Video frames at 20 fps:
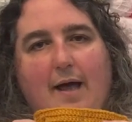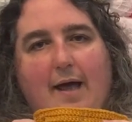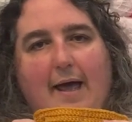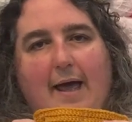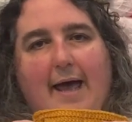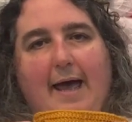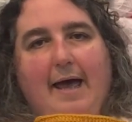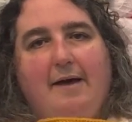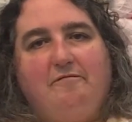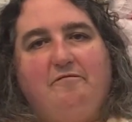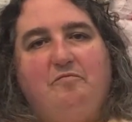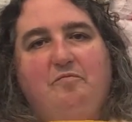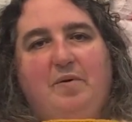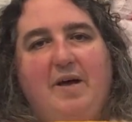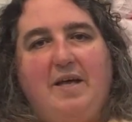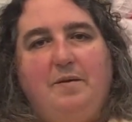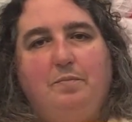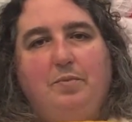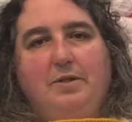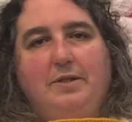have
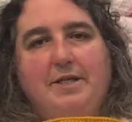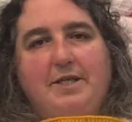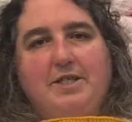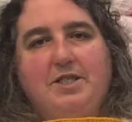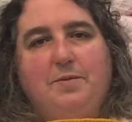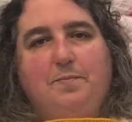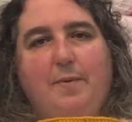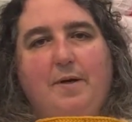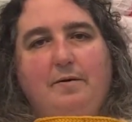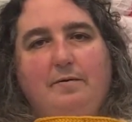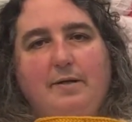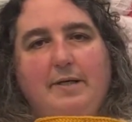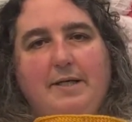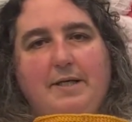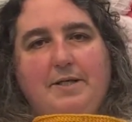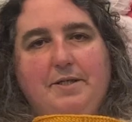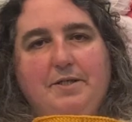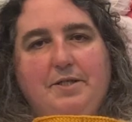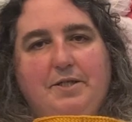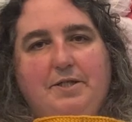people
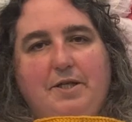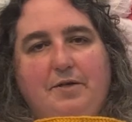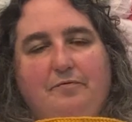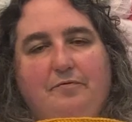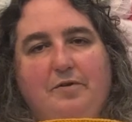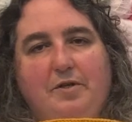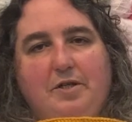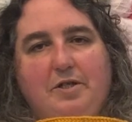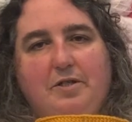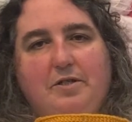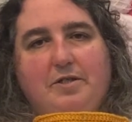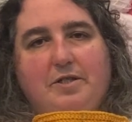experience different